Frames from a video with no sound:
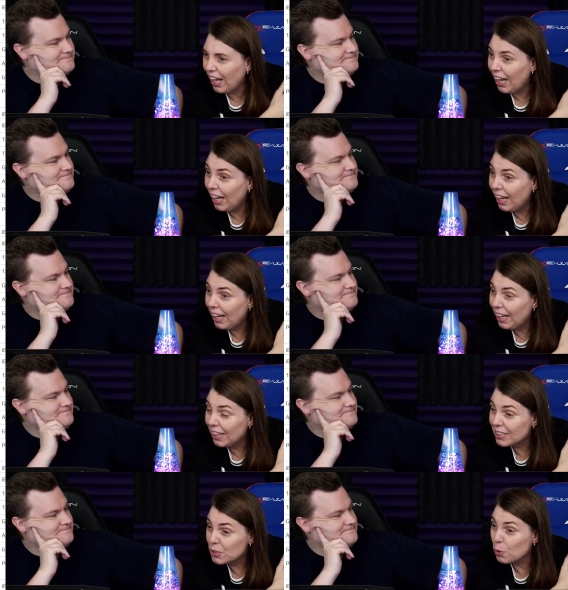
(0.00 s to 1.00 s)

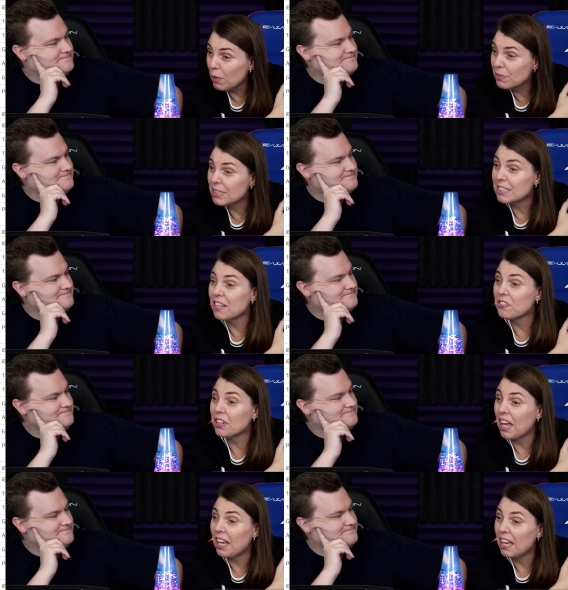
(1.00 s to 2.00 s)
Speaker 1: Uh, twelve six hundred
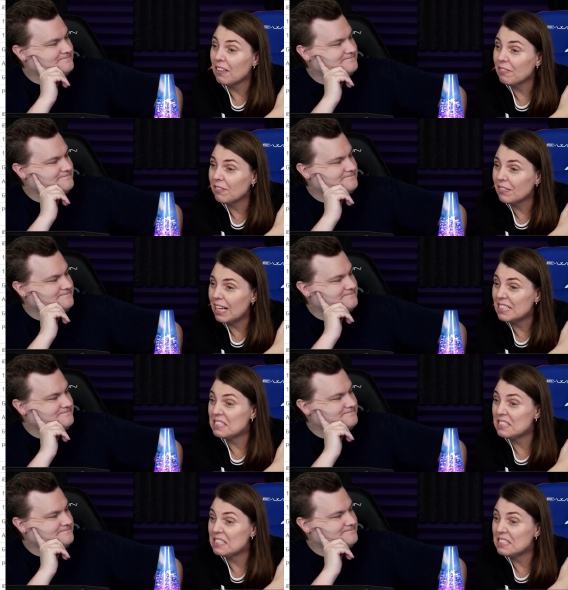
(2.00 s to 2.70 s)
K F, a